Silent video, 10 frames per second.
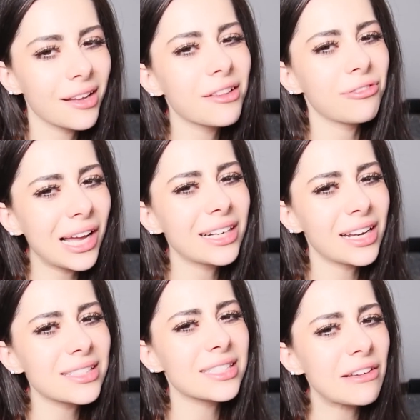And the flight
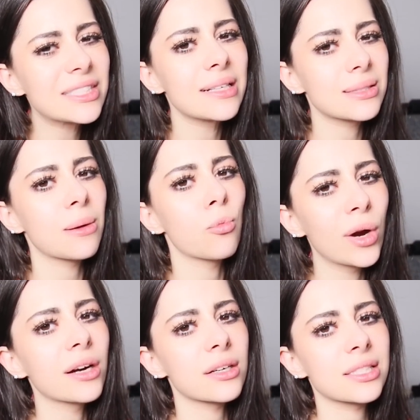attendants, they've seen some
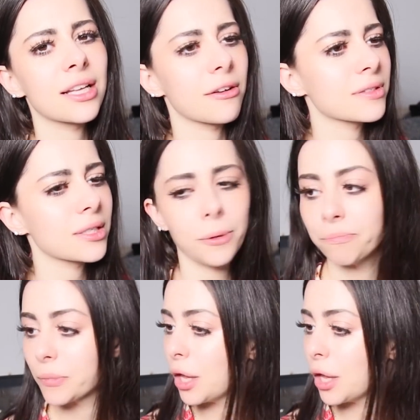weirder stuff, so